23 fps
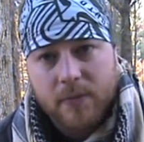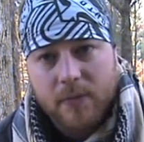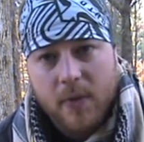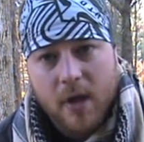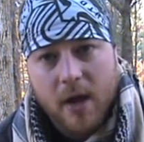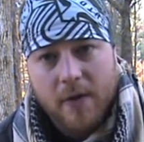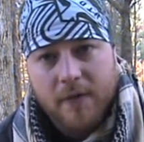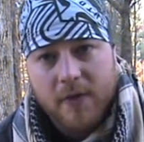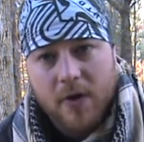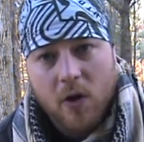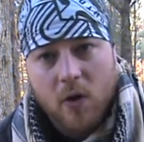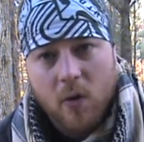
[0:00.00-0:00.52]

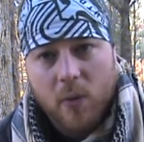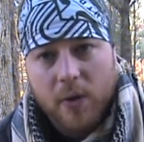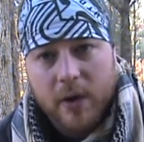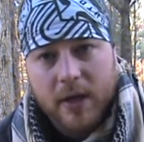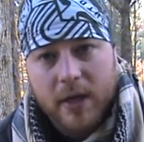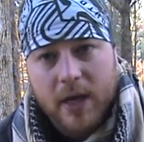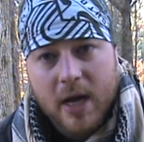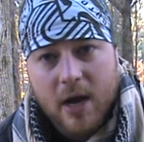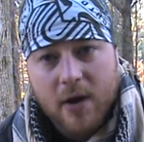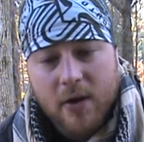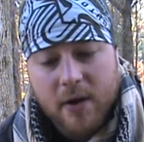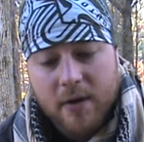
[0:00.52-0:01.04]
if you don't want
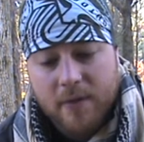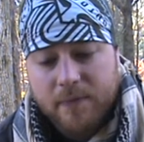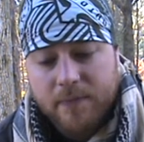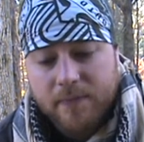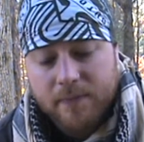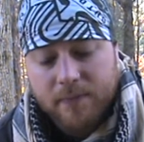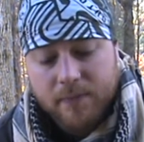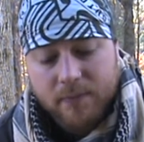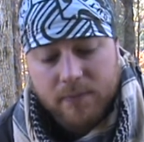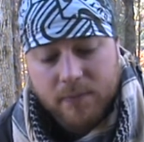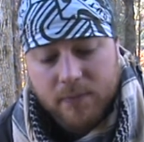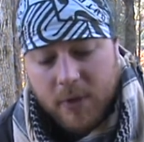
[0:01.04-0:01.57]
to carry
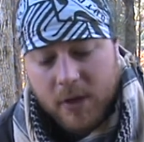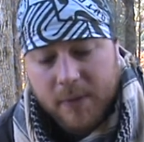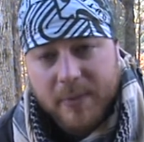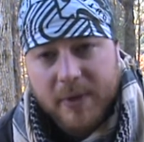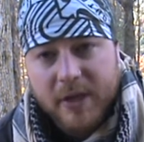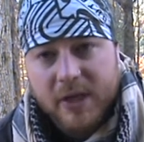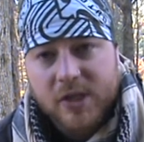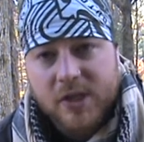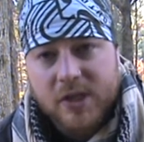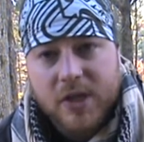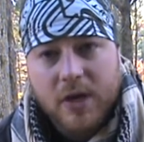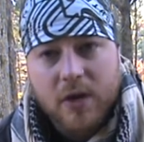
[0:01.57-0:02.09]
a
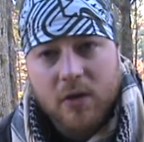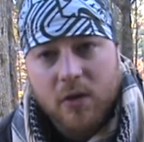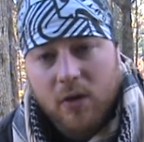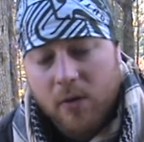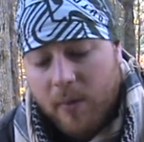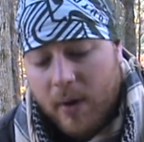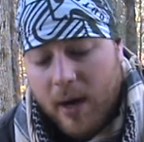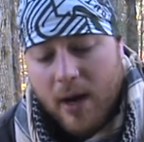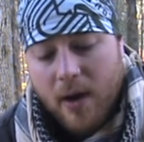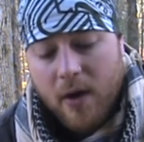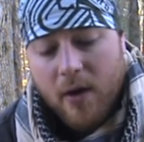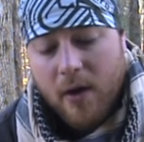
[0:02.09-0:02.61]
big steel
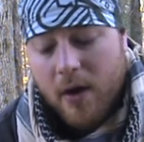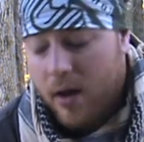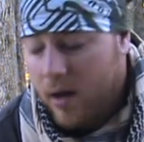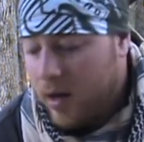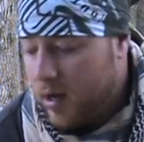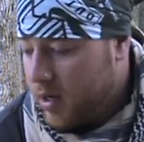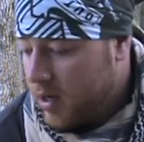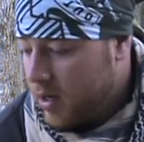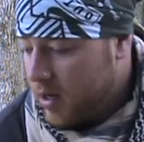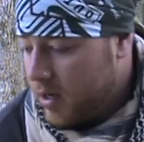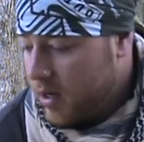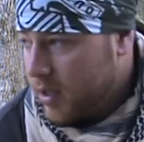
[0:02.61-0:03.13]
around,
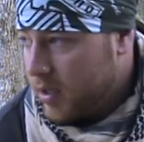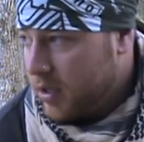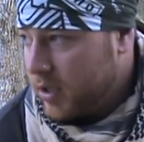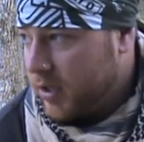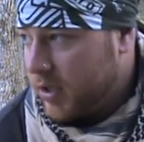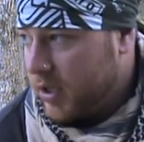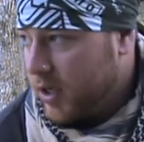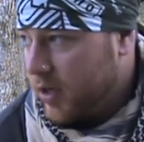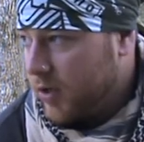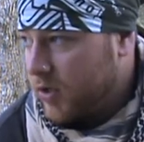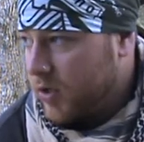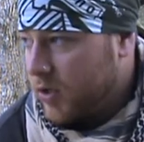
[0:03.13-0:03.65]
the
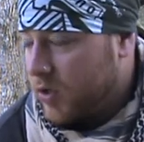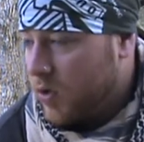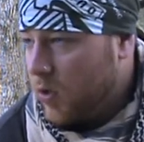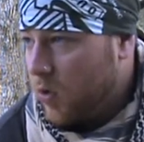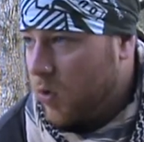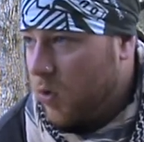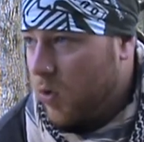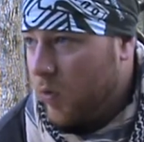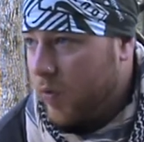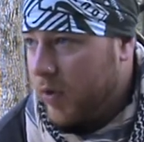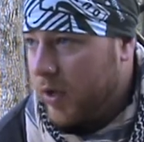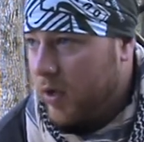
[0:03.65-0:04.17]
steels are
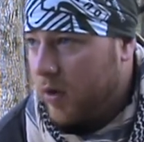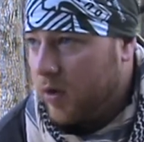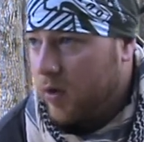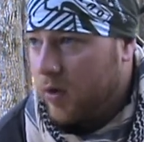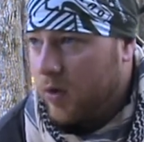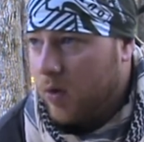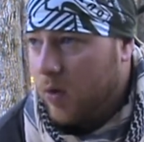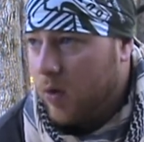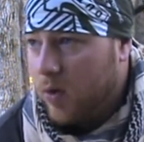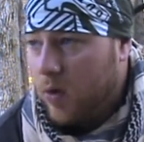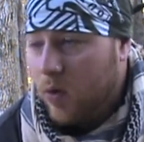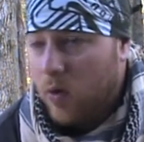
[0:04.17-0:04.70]
cool, they look
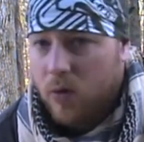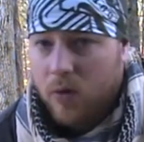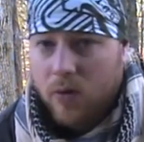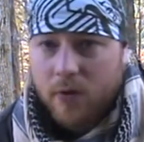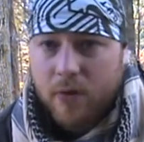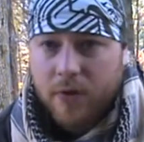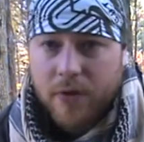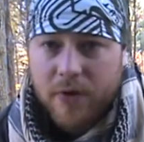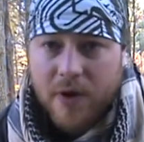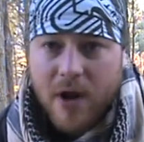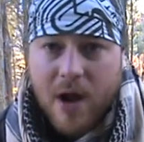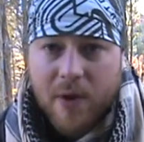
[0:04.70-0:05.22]
cool,
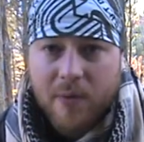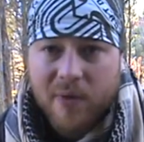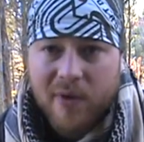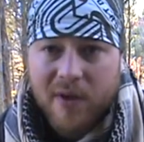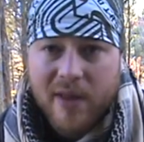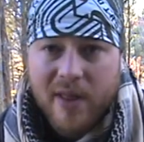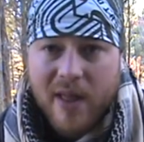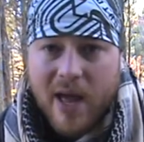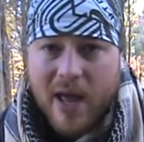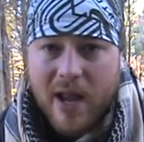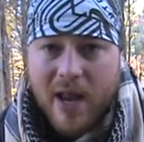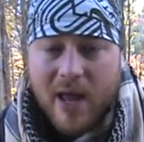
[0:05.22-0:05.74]
they're not
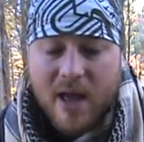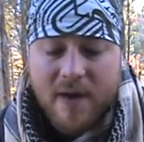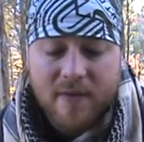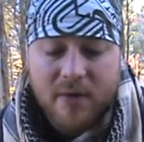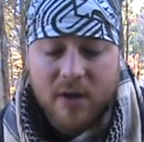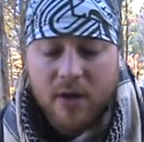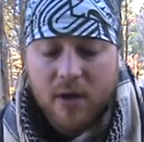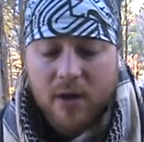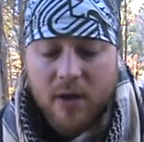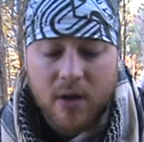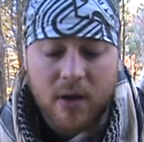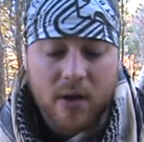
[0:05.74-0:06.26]
really that
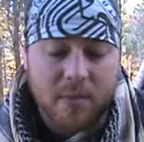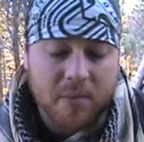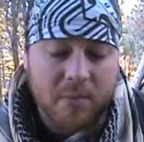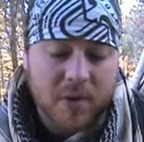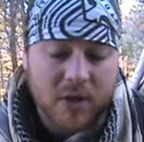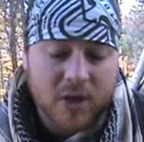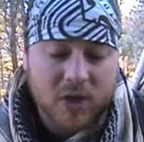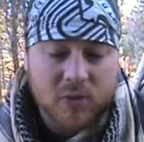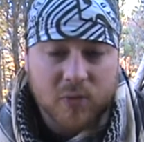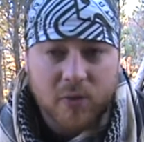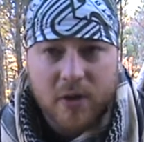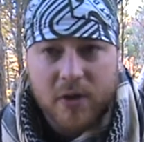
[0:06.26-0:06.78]
heavy,
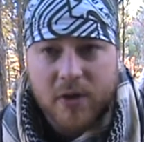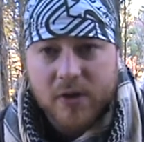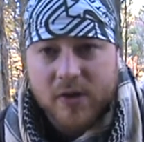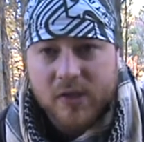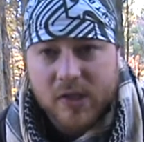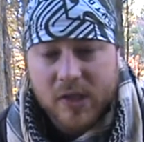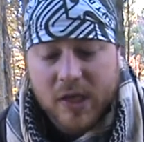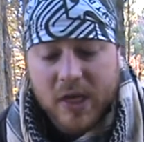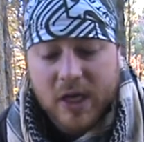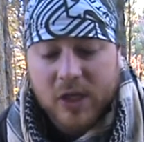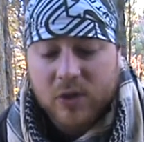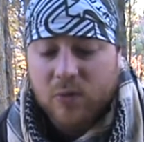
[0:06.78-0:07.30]
but it's one of those
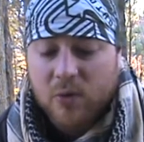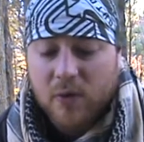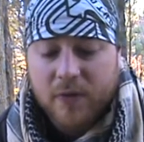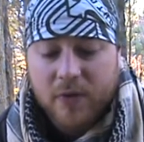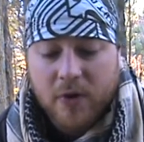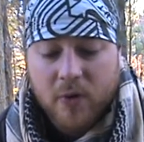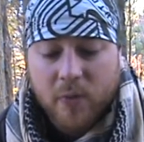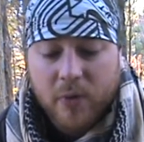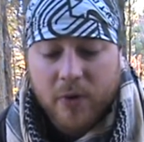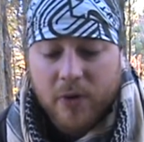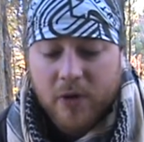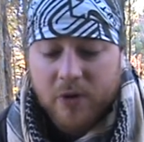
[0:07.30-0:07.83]
things where if
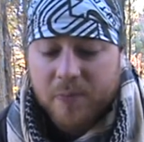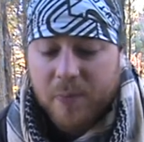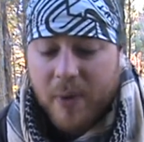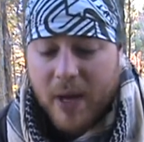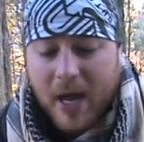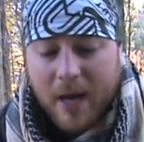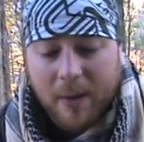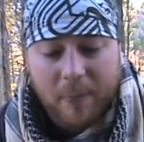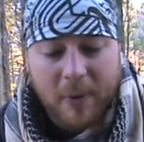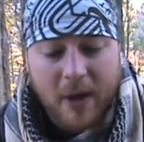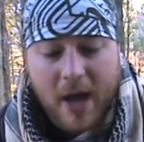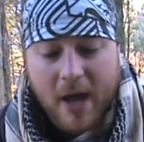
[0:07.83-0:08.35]
you're one of those
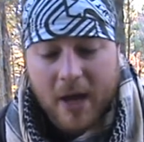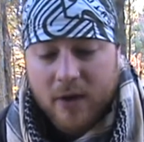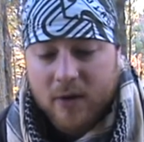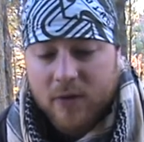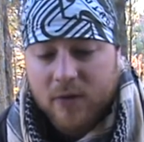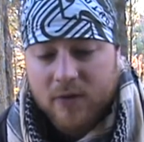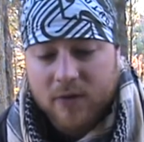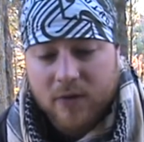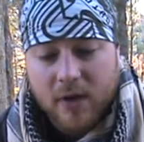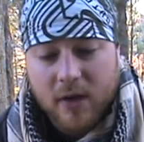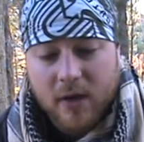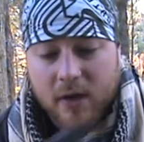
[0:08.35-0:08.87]

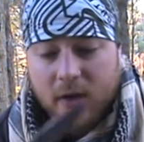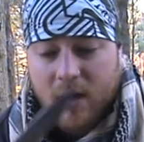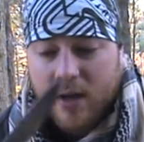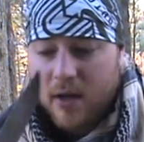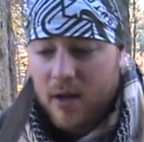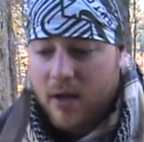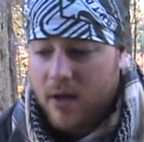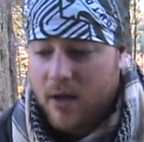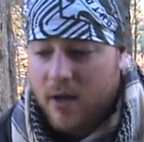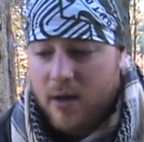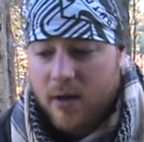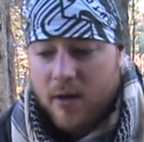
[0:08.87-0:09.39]
backpackers that,
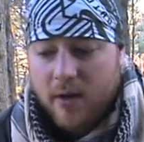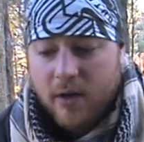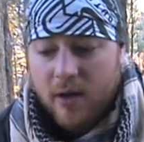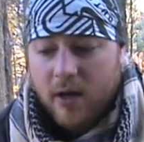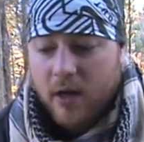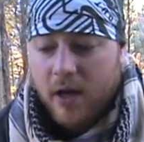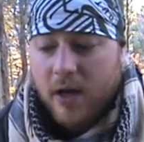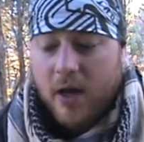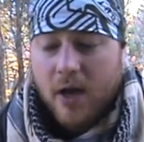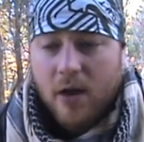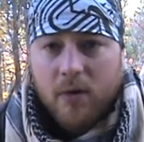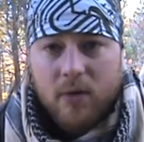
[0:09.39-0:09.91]

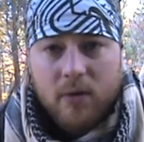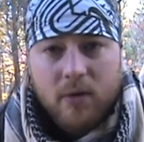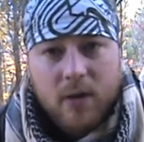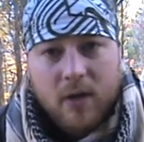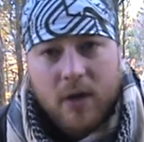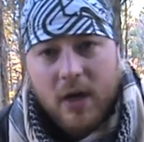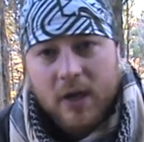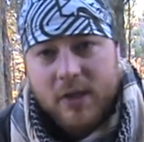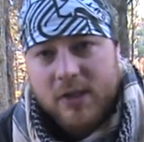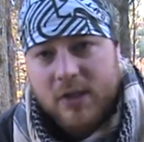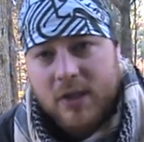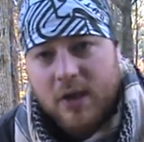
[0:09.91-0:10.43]
you know,
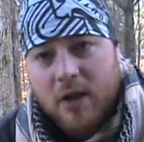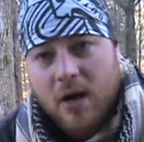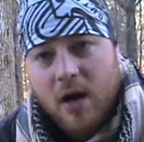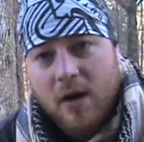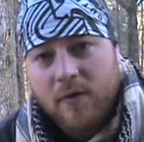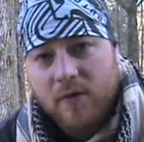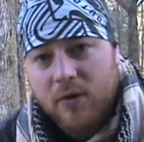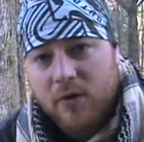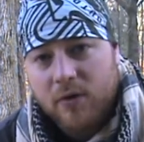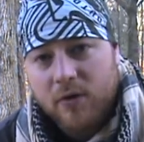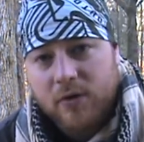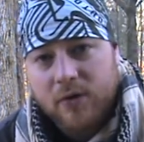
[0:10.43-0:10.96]
cuts the
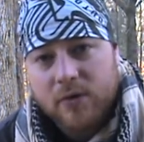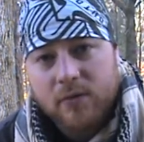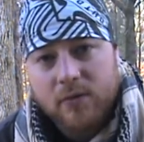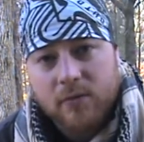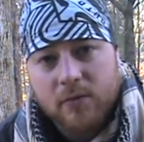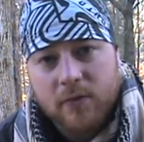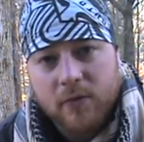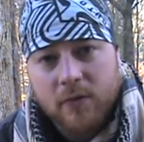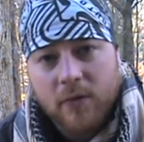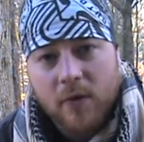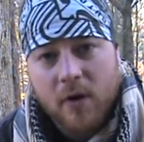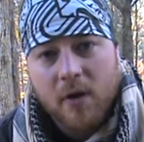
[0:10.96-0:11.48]
covers
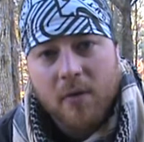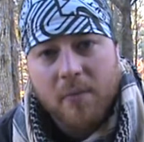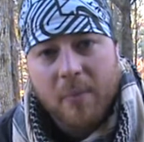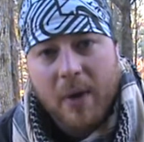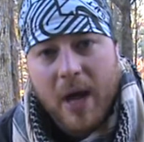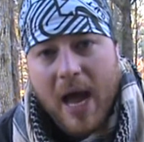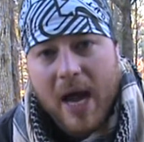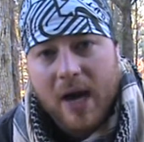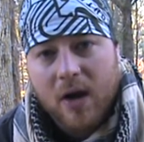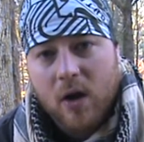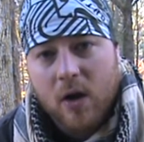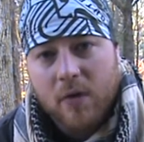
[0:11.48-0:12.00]
front and
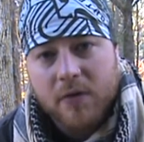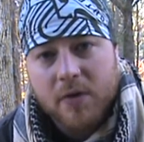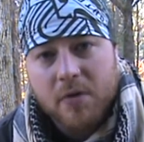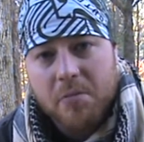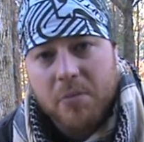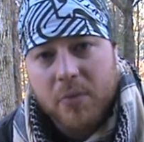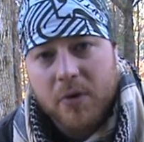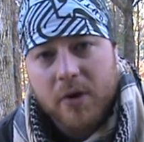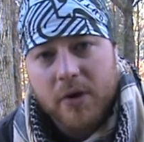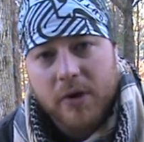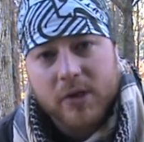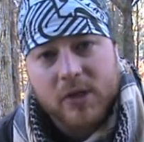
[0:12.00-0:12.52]
back off your
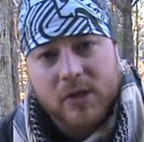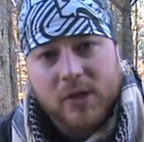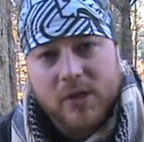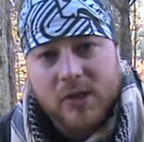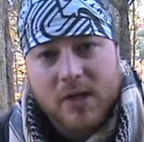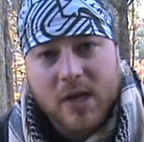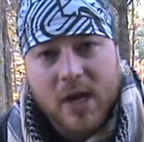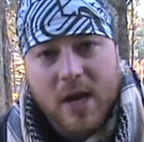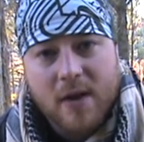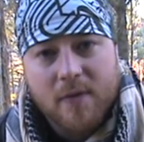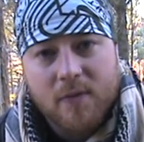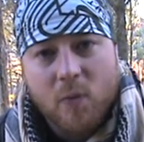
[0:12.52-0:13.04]
books to
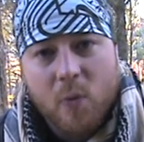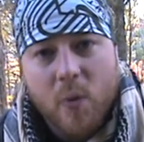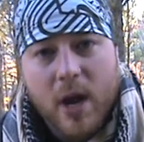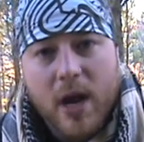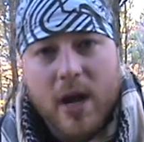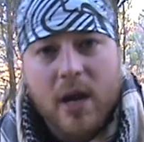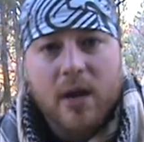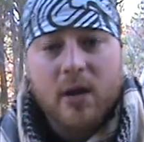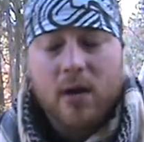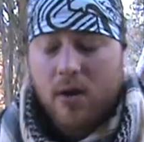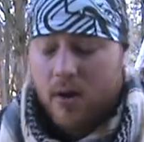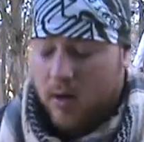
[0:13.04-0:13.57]
save weight,